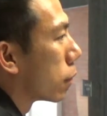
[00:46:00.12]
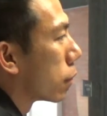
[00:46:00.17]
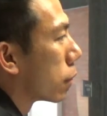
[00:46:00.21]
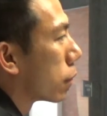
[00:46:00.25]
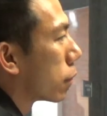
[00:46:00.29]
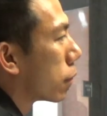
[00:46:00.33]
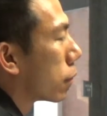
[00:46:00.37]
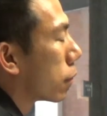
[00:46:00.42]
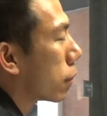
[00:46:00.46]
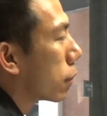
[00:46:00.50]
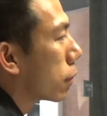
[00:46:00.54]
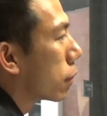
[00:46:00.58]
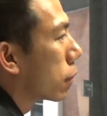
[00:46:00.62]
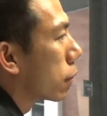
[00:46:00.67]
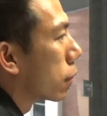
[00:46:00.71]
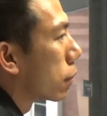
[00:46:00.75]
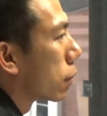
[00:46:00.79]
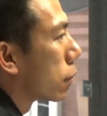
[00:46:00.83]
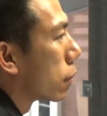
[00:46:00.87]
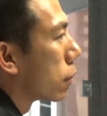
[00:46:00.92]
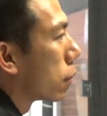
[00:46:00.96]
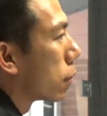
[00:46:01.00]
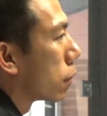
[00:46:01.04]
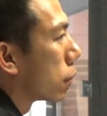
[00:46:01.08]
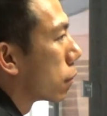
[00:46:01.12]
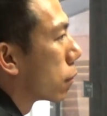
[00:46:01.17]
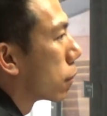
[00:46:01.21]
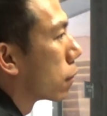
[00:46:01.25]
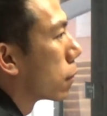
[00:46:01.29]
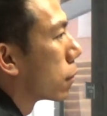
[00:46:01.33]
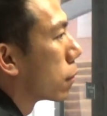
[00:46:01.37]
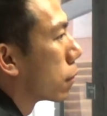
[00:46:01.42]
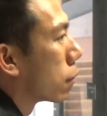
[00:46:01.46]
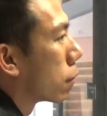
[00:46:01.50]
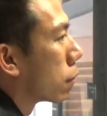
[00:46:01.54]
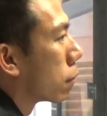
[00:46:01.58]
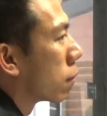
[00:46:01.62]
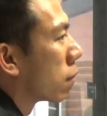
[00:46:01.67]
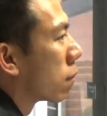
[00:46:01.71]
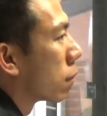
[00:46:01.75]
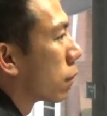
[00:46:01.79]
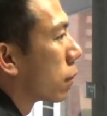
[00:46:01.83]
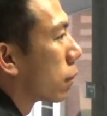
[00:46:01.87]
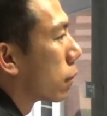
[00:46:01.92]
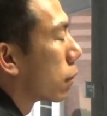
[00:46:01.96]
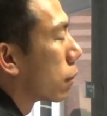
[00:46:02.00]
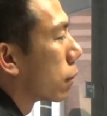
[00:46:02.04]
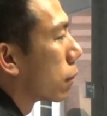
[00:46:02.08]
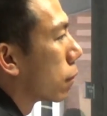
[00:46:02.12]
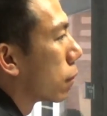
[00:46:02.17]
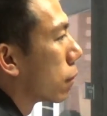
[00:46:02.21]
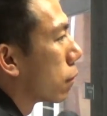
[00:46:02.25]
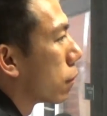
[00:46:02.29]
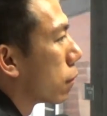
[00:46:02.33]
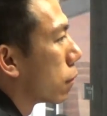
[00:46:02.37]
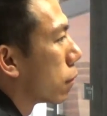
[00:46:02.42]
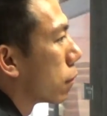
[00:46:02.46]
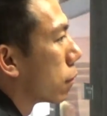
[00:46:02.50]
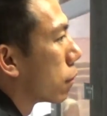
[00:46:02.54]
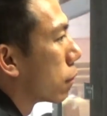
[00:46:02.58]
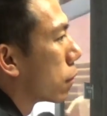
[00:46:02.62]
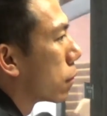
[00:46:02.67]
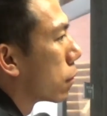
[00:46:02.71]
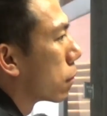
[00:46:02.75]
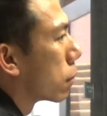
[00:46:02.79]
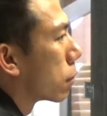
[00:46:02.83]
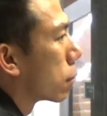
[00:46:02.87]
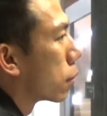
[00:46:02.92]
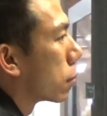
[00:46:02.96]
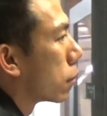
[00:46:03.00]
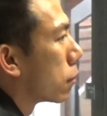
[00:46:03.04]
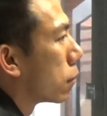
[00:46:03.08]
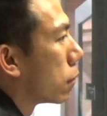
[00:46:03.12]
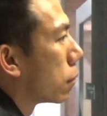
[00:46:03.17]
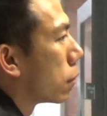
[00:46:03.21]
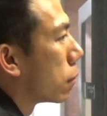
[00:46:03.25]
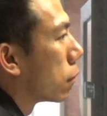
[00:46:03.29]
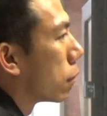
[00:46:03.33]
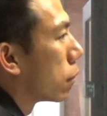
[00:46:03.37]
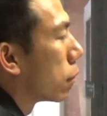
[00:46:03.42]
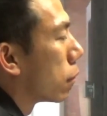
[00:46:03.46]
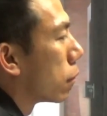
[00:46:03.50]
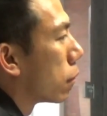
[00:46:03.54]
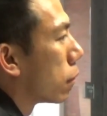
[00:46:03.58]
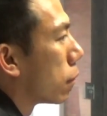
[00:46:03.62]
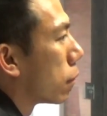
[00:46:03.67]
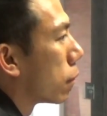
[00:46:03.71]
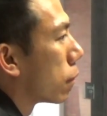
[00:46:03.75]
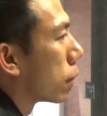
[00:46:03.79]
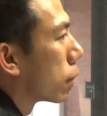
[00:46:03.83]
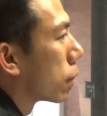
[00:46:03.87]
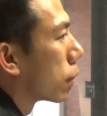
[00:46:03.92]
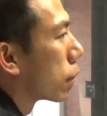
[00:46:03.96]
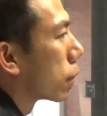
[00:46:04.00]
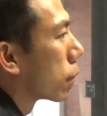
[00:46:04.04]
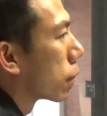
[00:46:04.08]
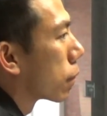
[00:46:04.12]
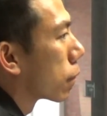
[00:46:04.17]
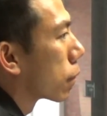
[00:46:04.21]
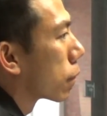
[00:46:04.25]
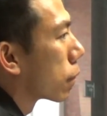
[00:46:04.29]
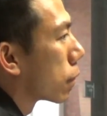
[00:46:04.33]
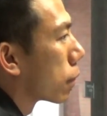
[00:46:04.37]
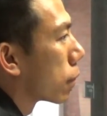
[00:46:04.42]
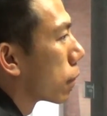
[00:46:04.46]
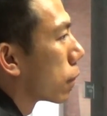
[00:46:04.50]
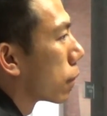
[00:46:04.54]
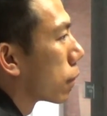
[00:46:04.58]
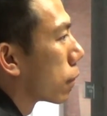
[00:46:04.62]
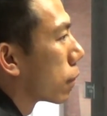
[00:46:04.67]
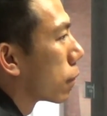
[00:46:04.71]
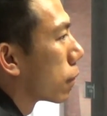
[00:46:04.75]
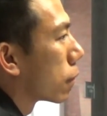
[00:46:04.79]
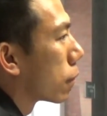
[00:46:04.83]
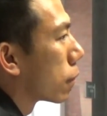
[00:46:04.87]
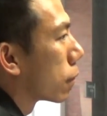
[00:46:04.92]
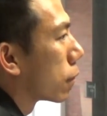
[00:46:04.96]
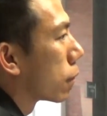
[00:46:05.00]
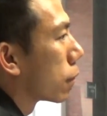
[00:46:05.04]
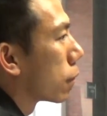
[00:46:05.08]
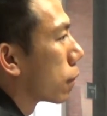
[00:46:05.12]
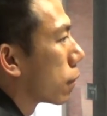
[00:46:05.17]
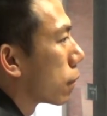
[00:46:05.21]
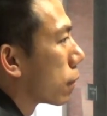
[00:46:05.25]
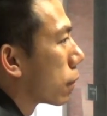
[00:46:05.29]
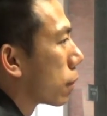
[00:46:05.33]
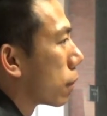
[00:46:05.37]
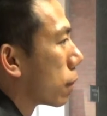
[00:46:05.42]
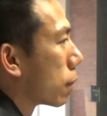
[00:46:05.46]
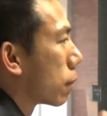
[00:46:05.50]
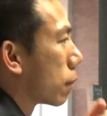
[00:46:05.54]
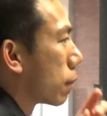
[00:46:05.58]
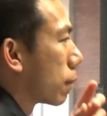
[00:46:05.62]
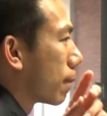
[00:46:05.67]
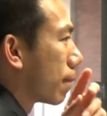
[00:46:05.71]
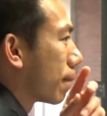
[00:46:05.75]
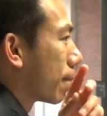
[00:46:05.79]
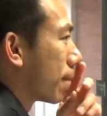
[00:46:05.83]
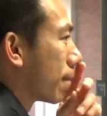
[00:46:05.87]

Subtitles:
media studies. So at the time I ended up having to get journalism classes. And then